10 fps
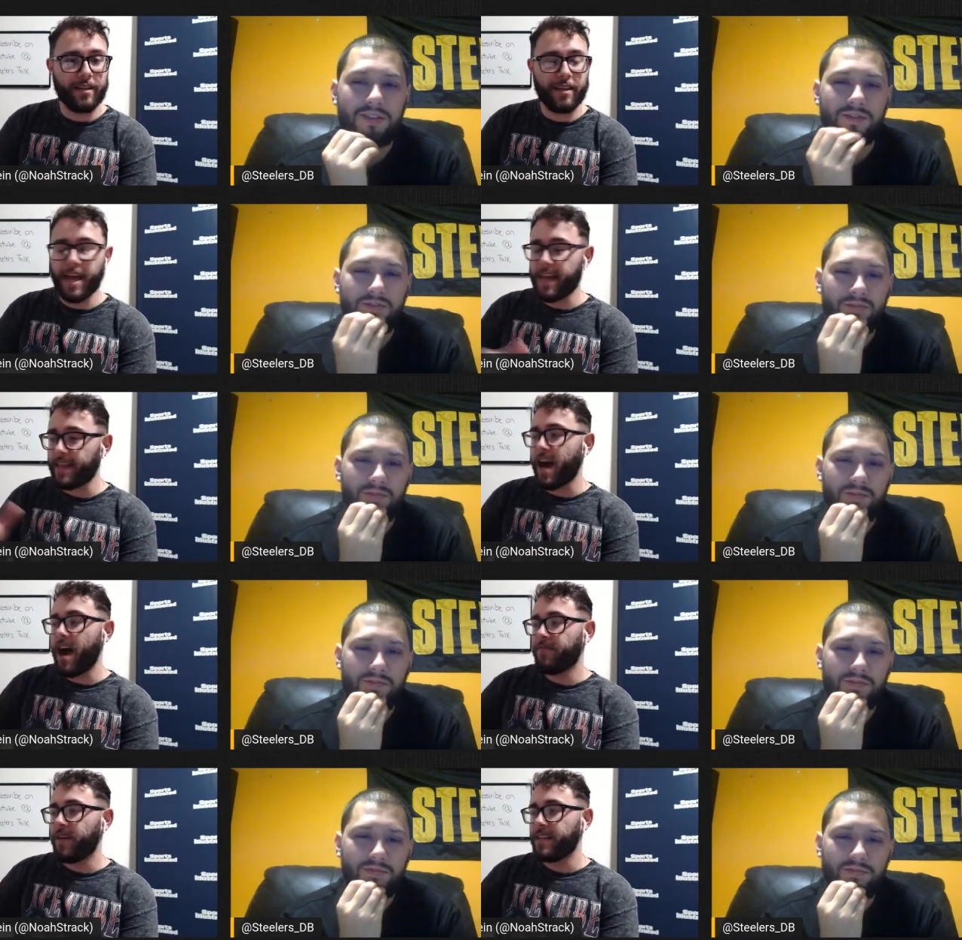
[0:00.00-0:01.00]
Speaker 1: can the
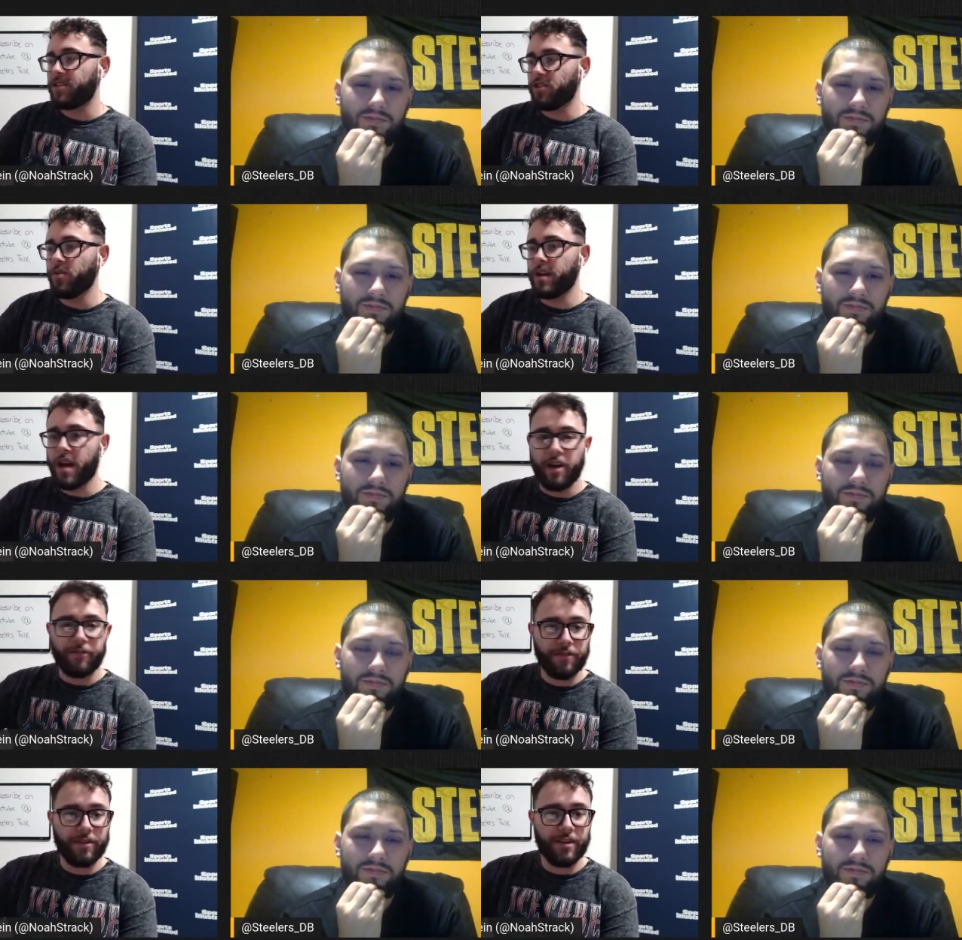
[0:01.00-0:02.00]
offense do
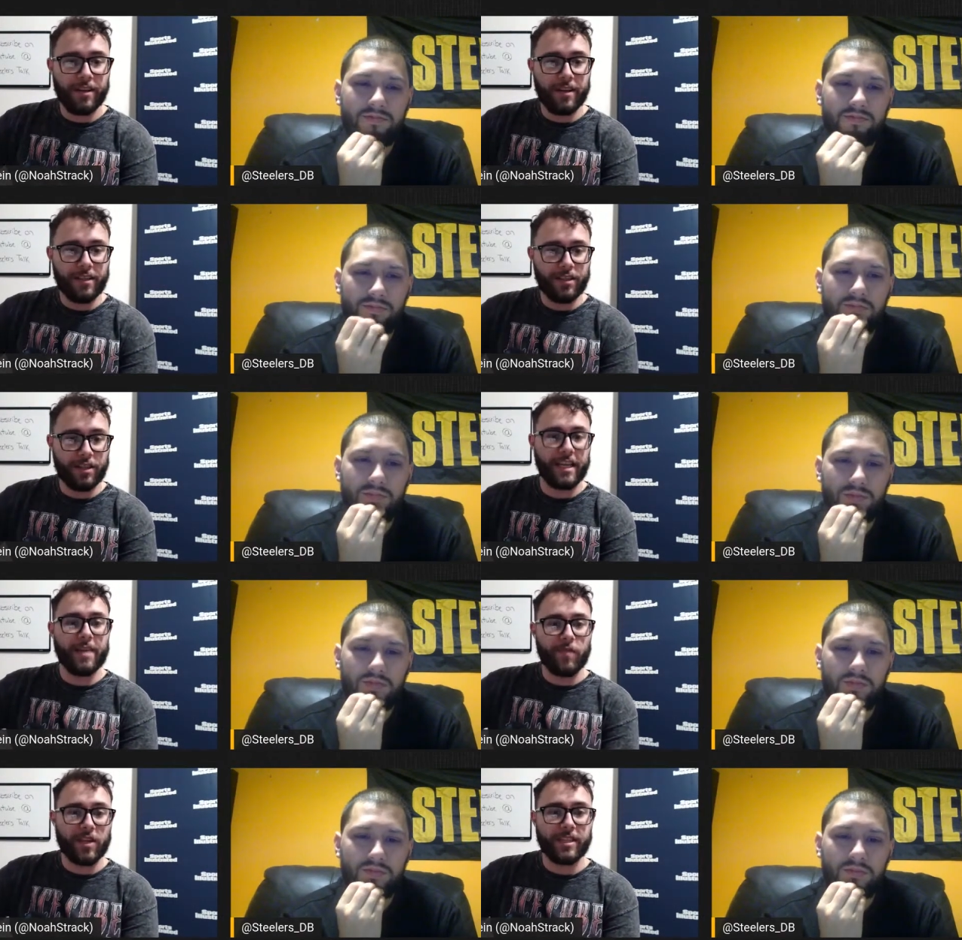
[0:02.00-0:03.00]
enough to
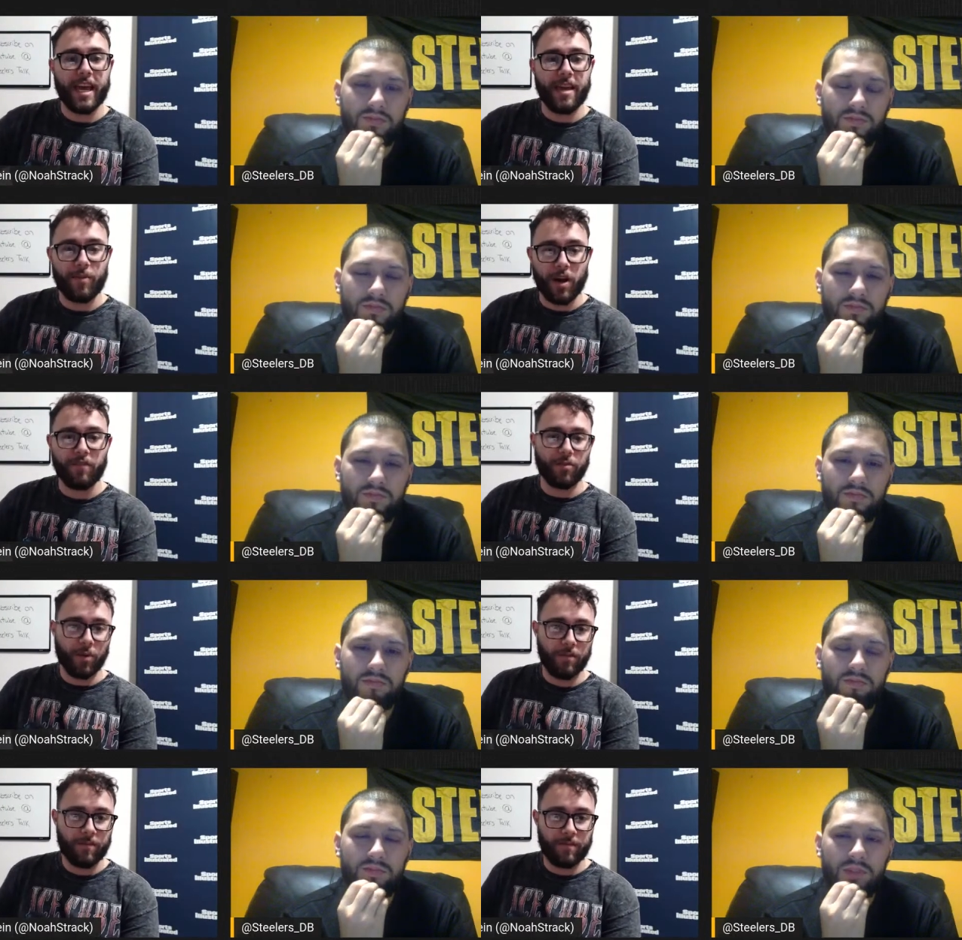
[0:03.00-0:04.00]
keep this game
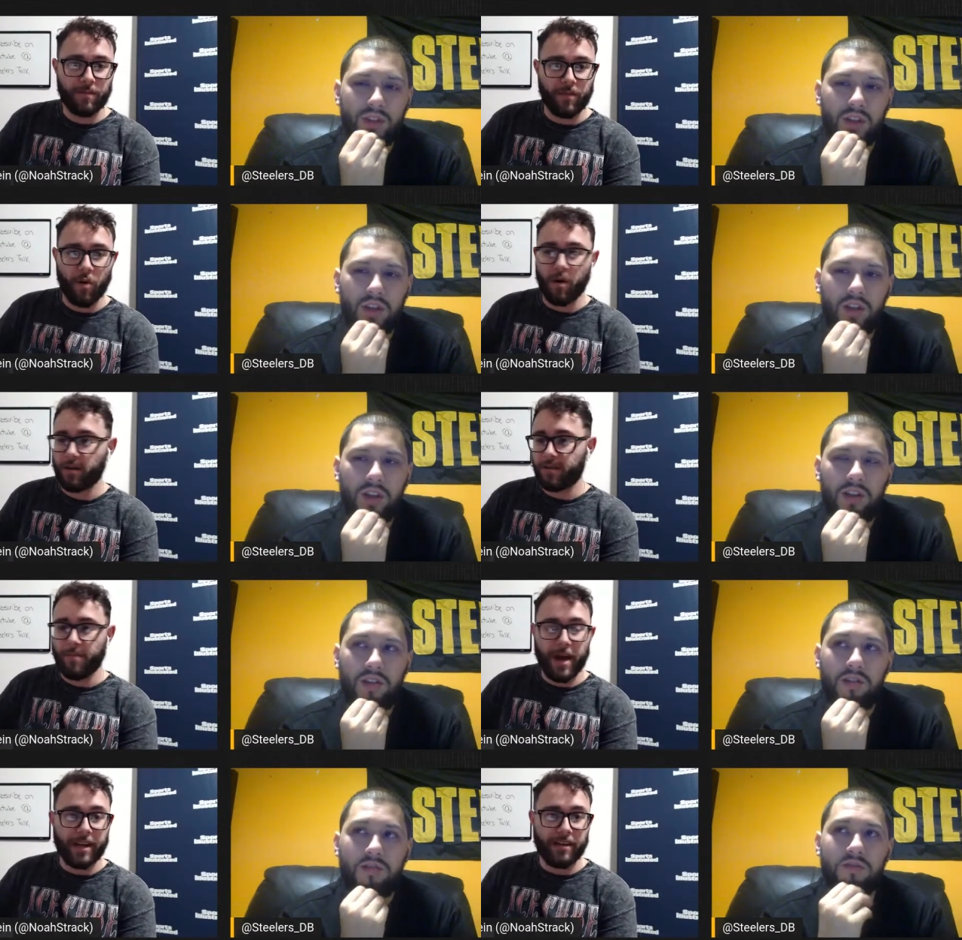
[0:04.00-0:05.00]
comfortable or
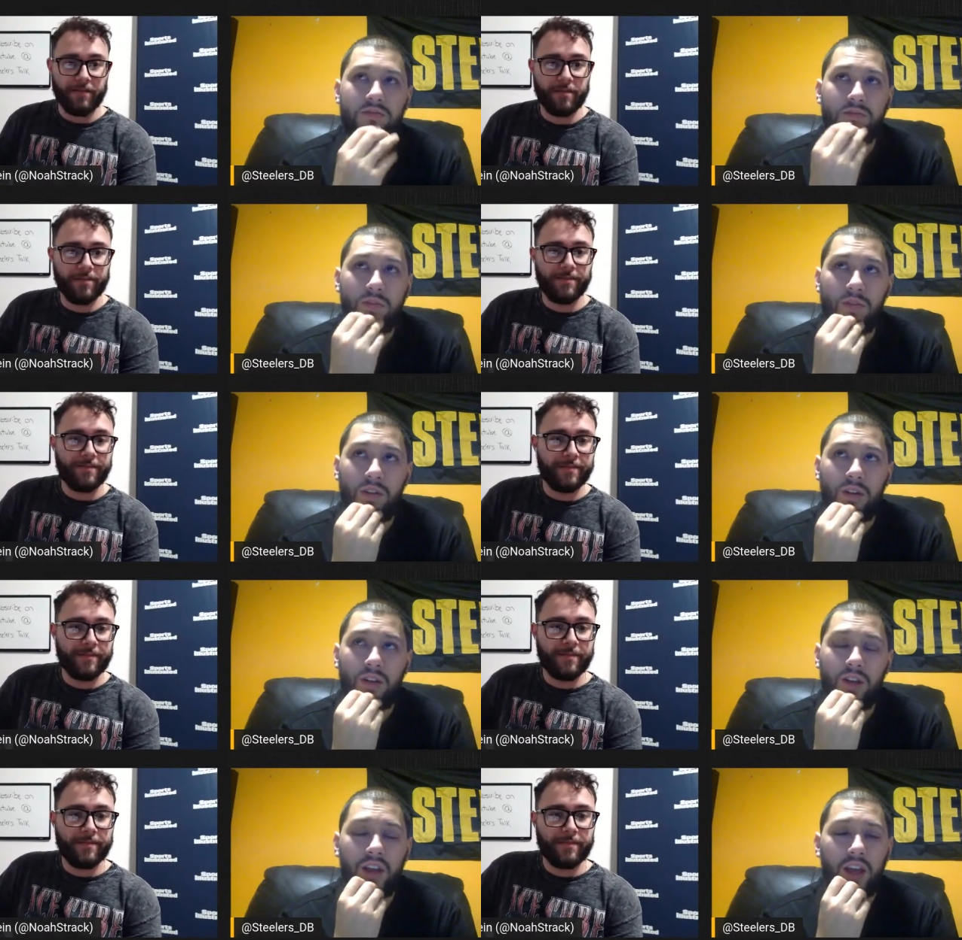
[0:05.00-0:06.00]
competitive?
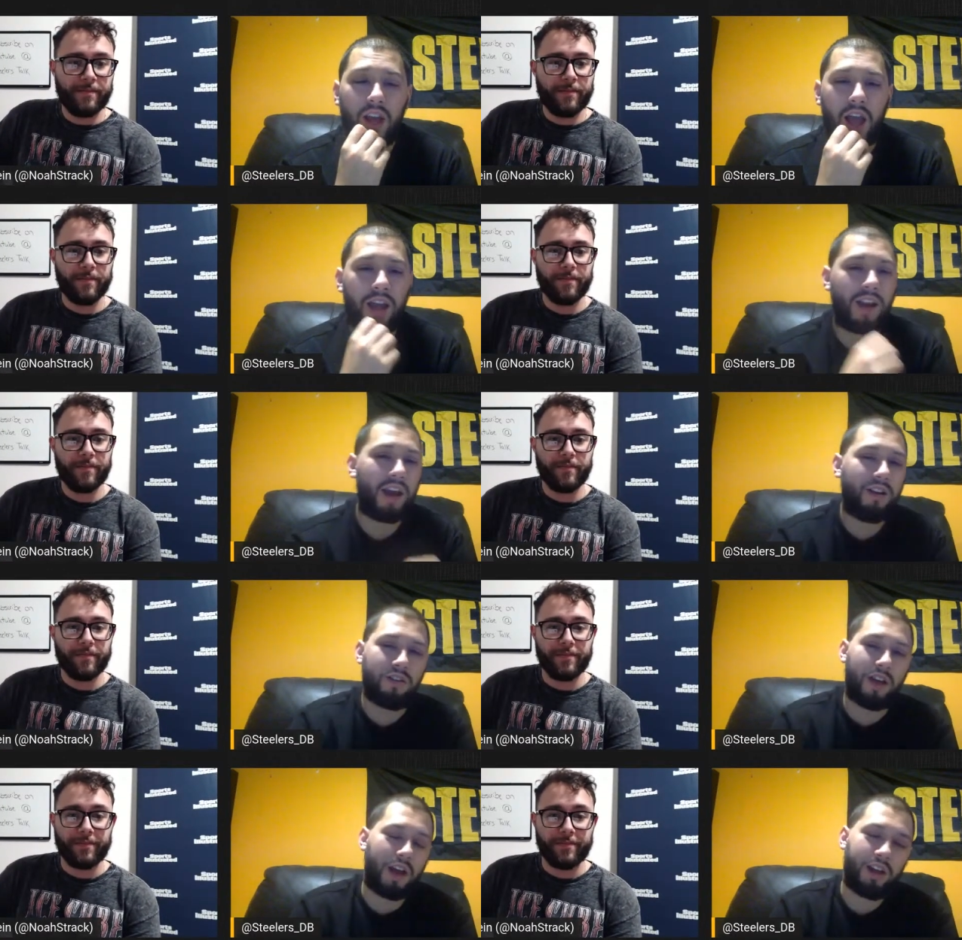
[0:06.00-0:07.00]
Speaker 2: Yeah, I, I
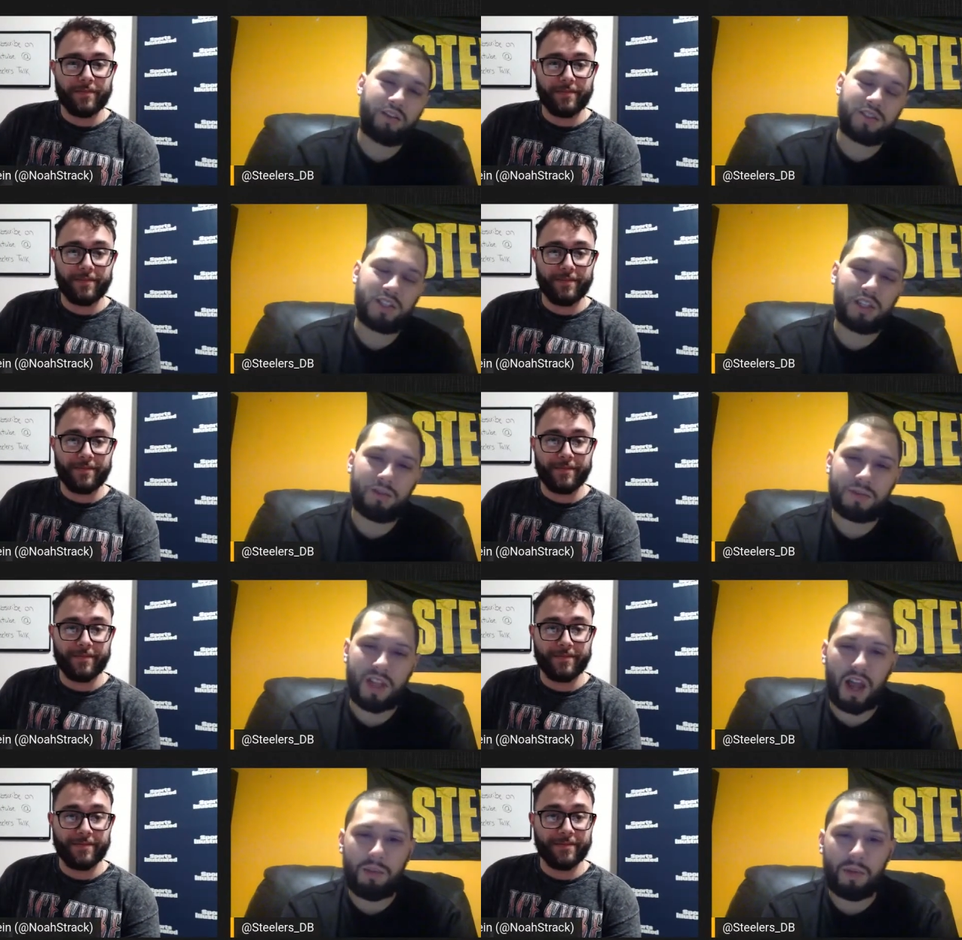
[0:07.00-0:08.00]
don't I don't see them
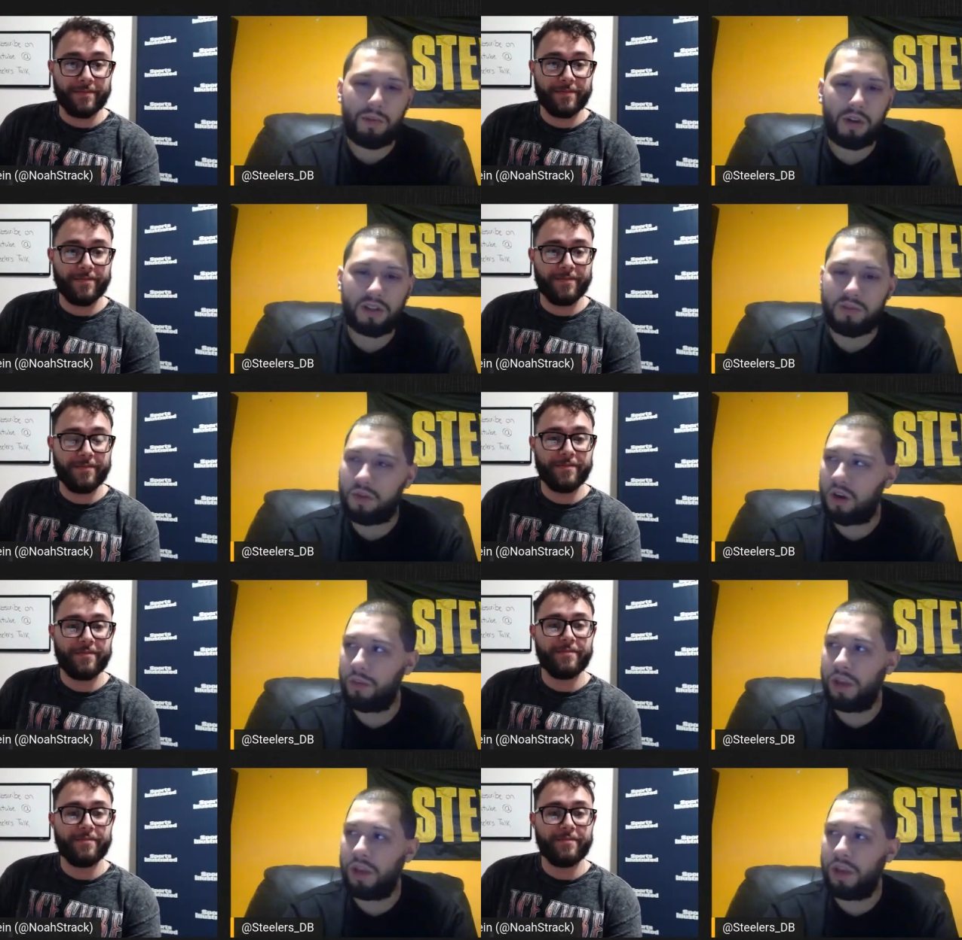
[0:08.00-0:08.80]
stopping Baltimore. I